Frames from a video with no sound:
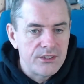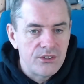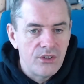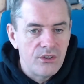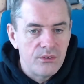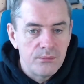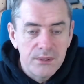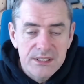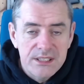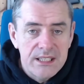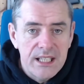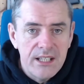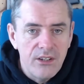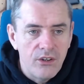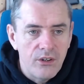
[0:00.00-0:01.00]
No, but it's a
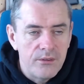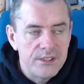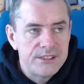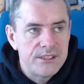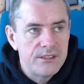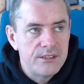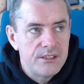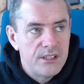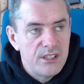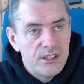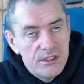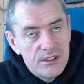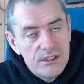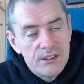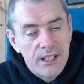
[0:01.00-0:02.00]
Clio. It's
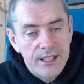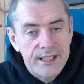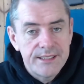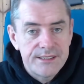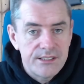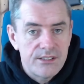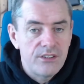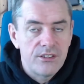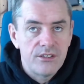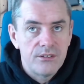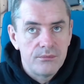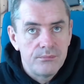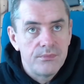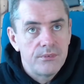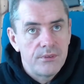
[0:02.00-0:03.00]
another